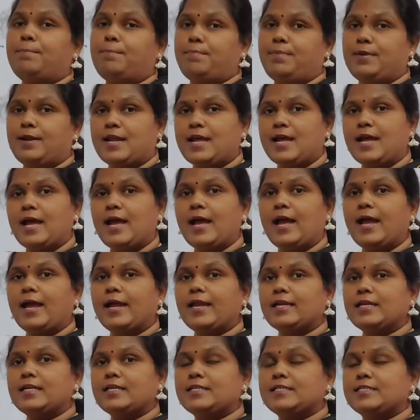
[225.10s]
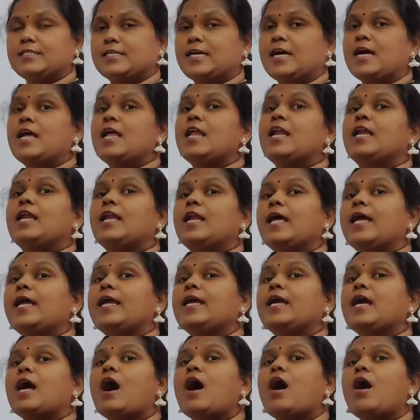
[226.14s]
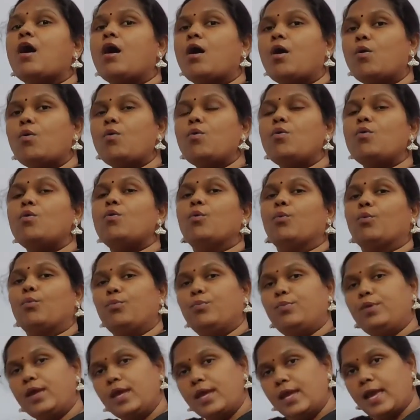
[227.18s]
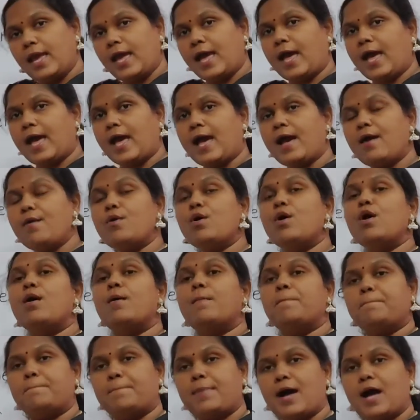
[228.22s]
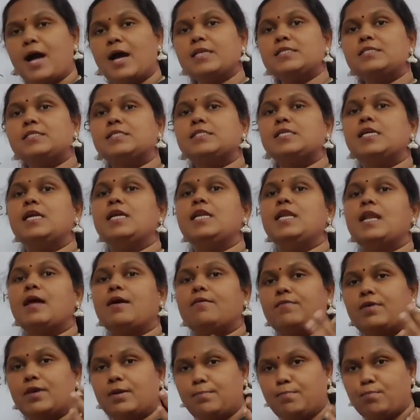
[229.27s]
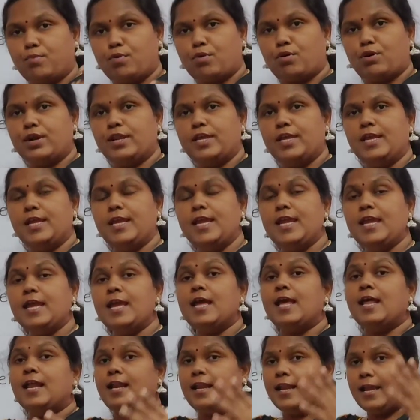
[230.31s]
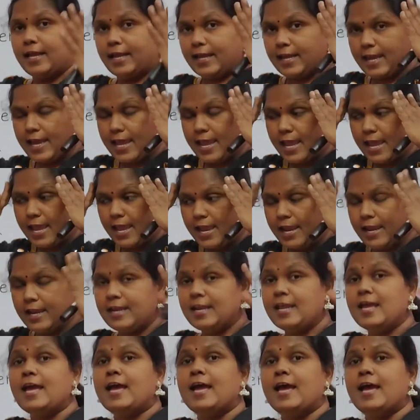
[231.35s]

plant. Like how we have parts in our body like head,